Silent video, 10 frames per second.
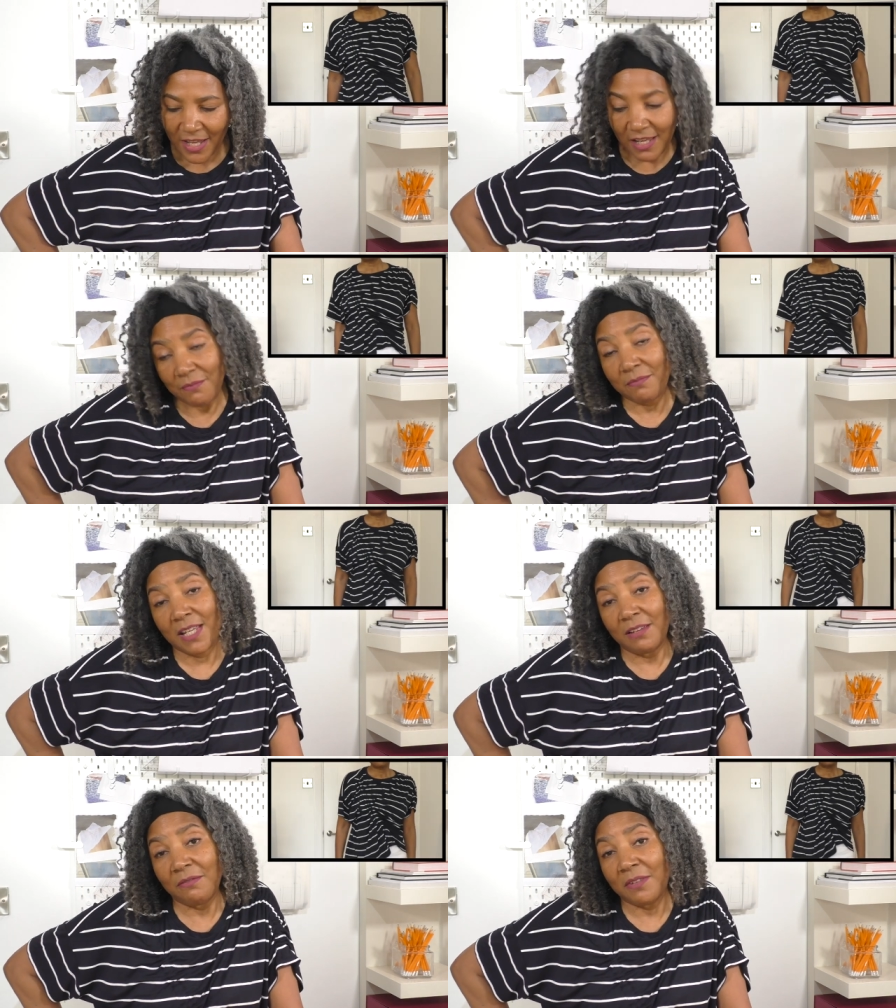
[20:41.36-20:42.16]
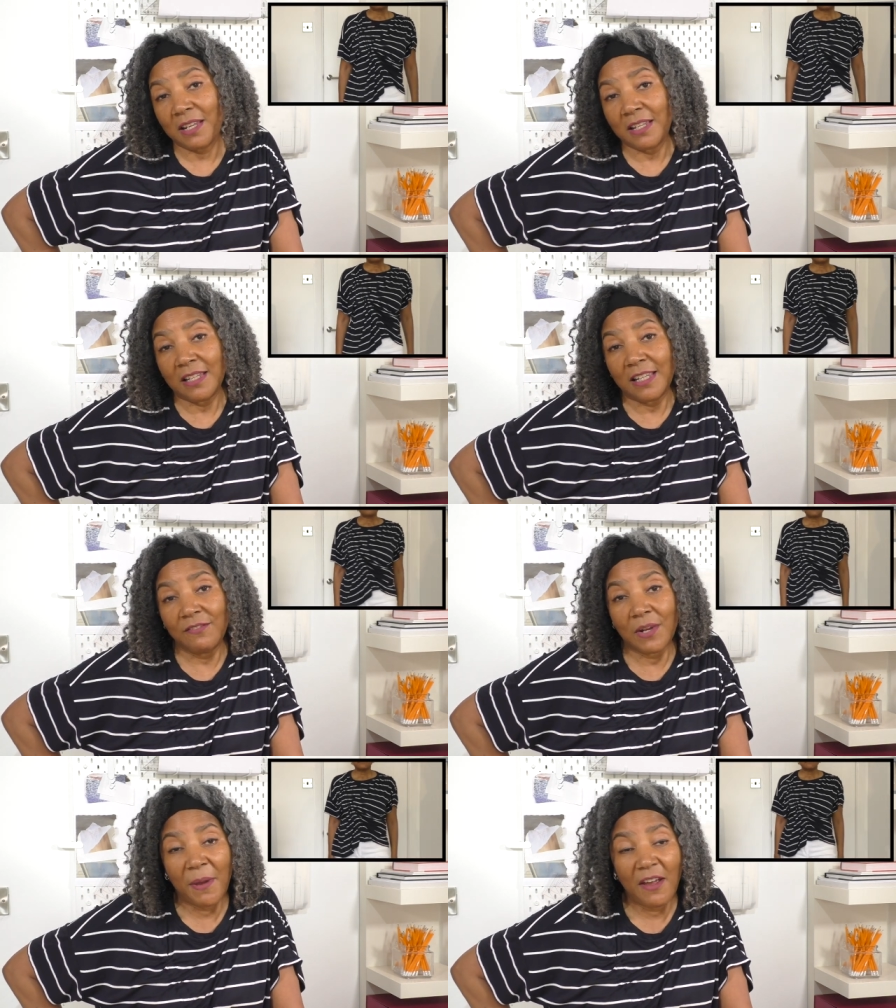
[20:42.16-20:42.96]
even even
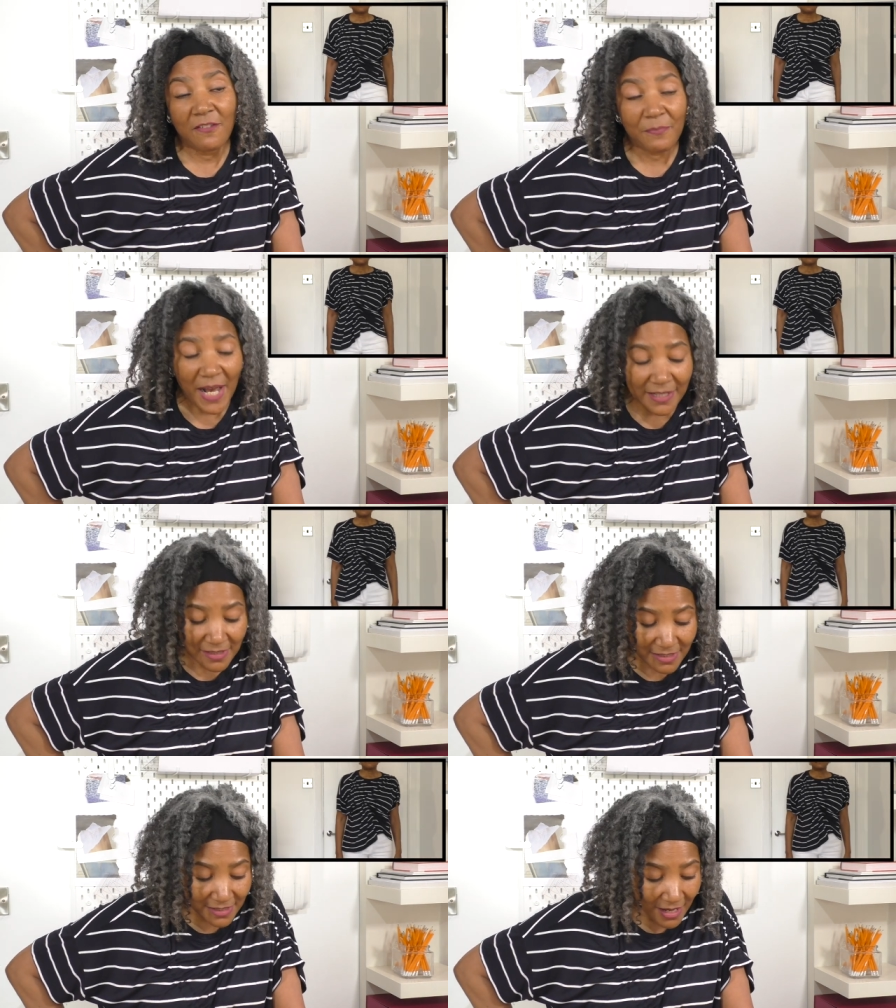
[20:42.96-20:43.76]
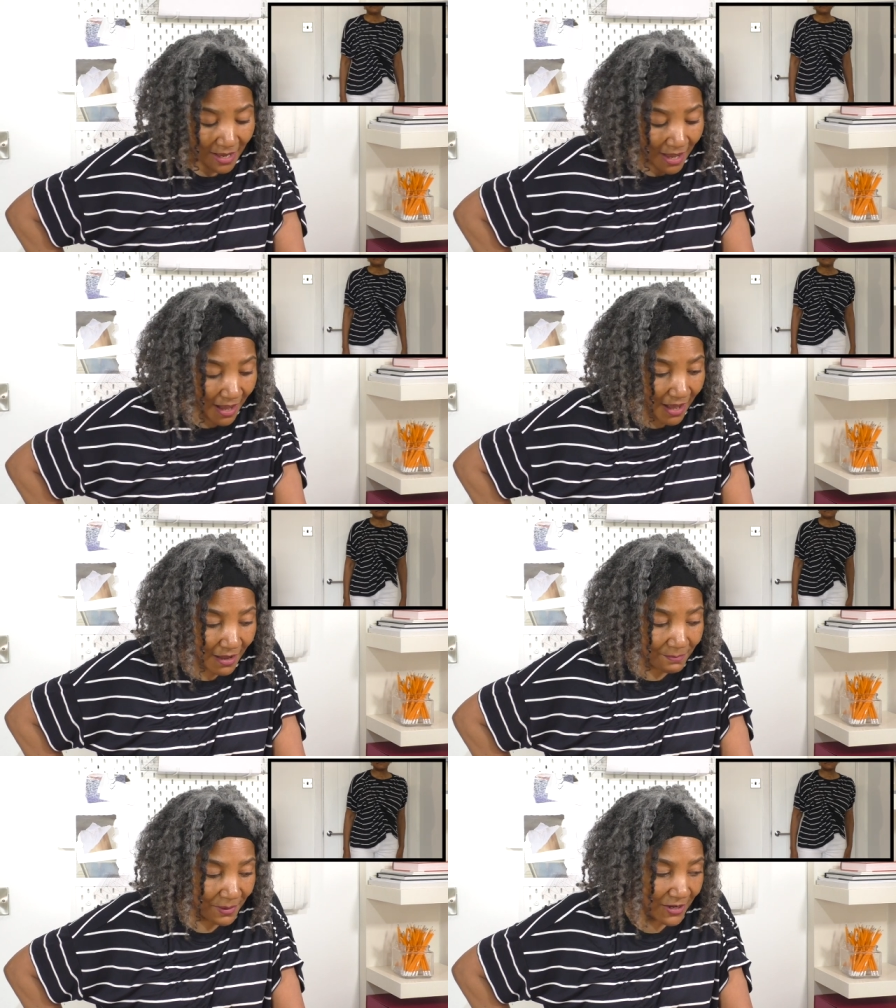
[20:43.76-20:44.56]
even a pair of pants,
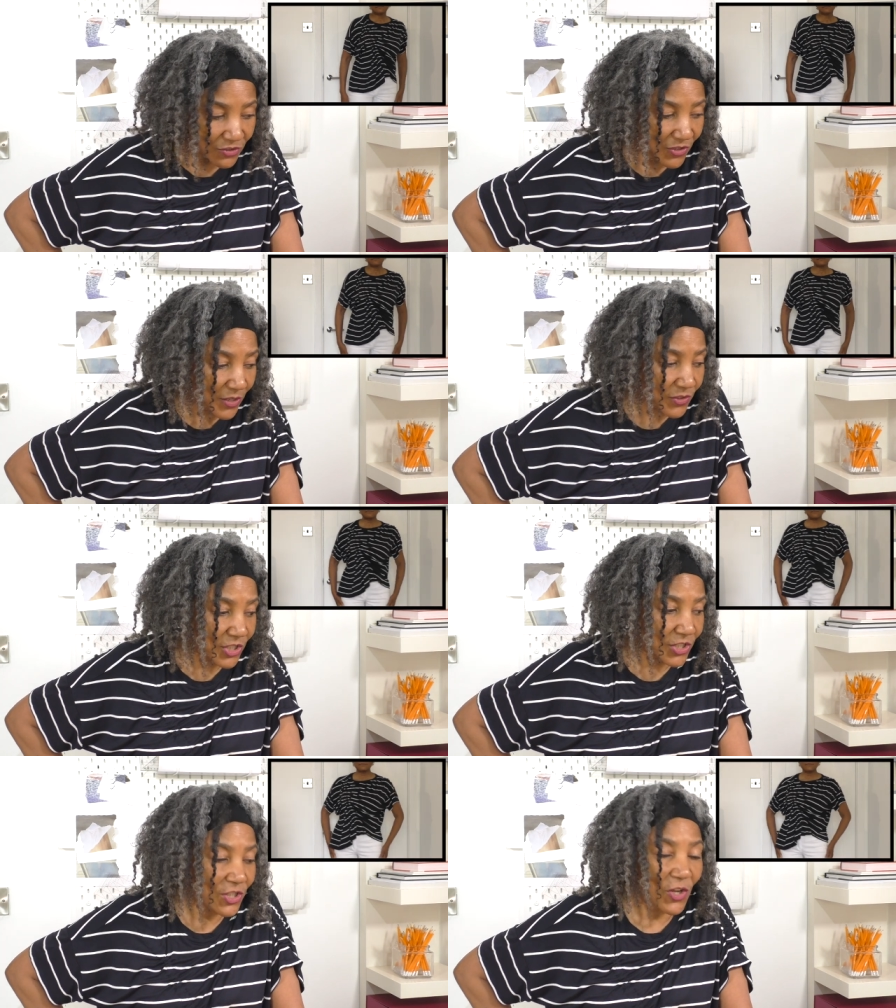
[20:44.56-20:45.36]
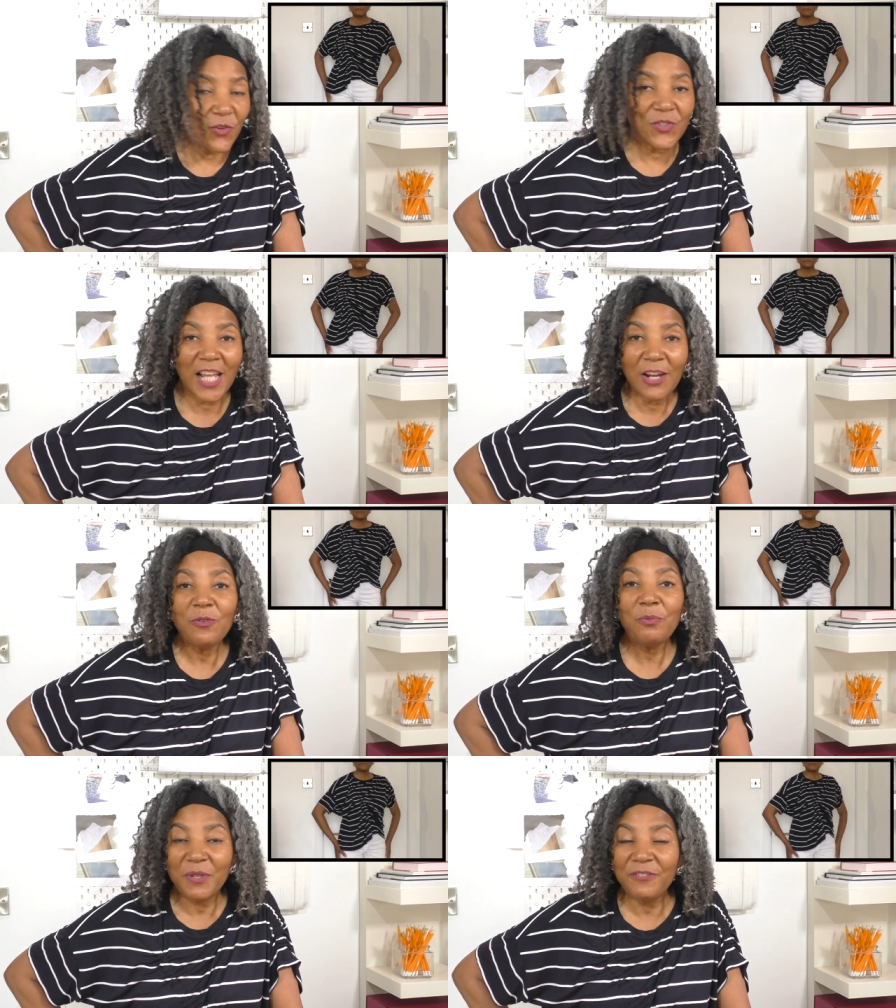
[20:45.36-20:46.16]
um, pair of trousers. So that
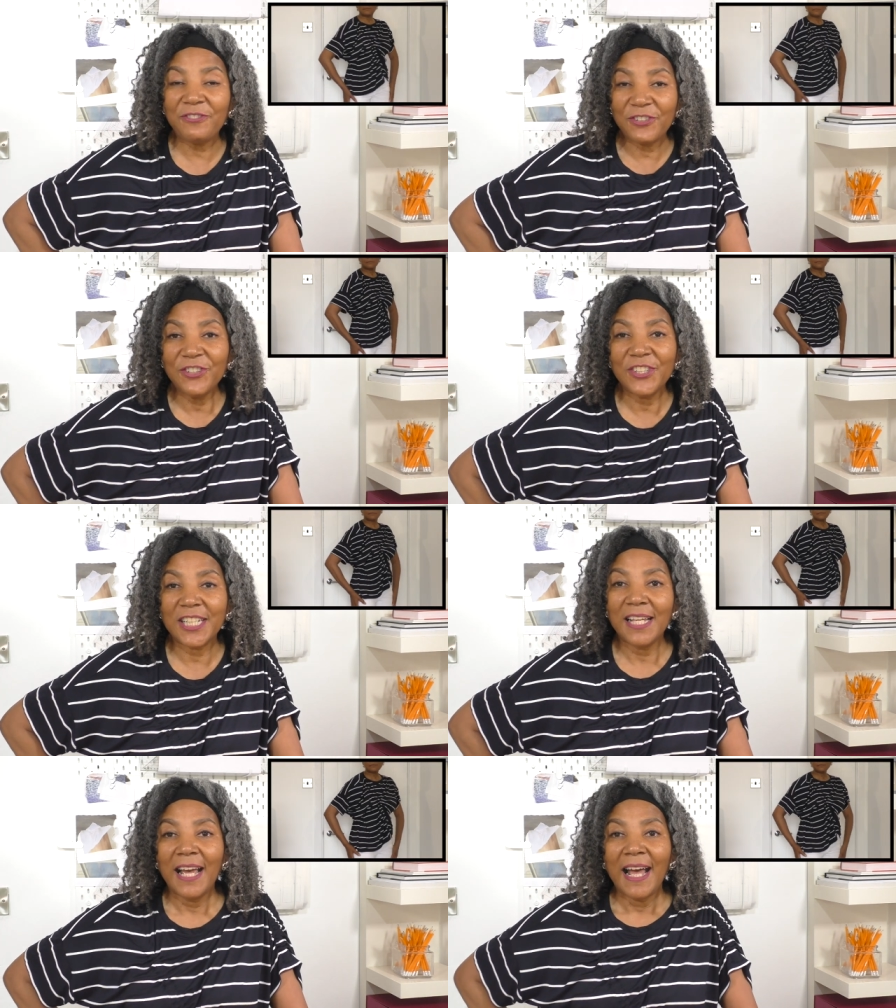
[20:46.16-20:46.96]
will be fun.